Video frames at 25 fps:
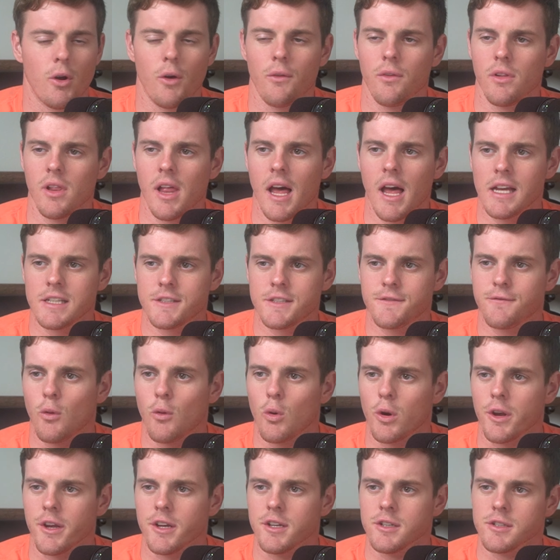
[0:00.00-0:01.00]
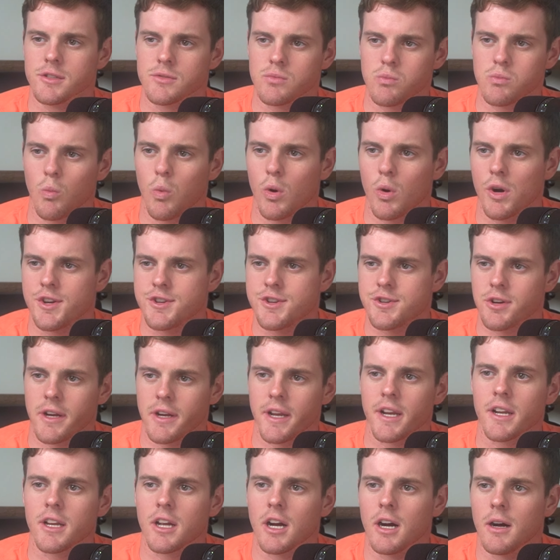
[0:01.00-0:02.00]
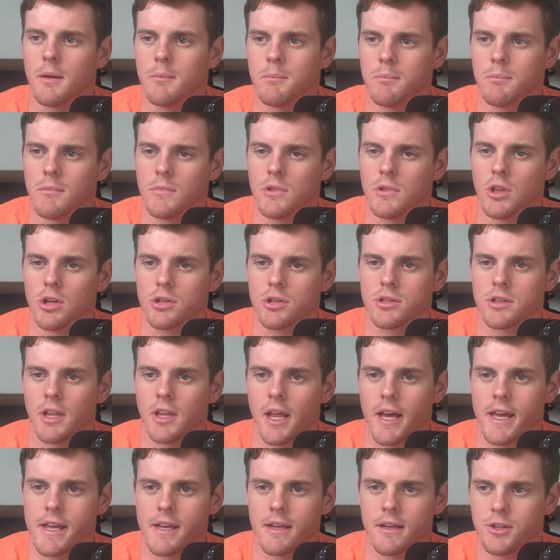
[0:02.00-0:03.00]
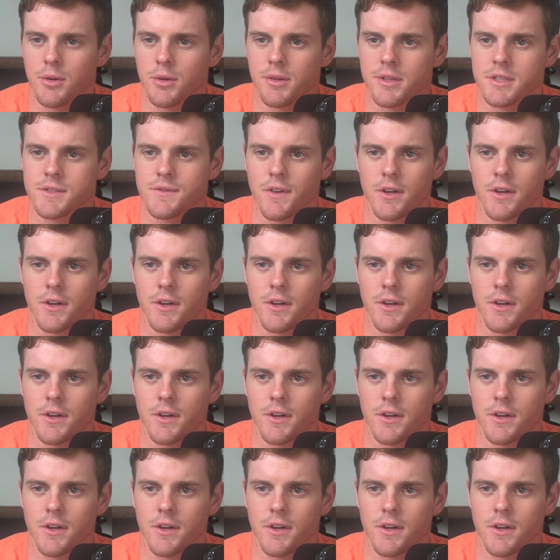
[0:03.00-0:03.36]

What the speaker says: over the last 4 years, what has your income looked like doing these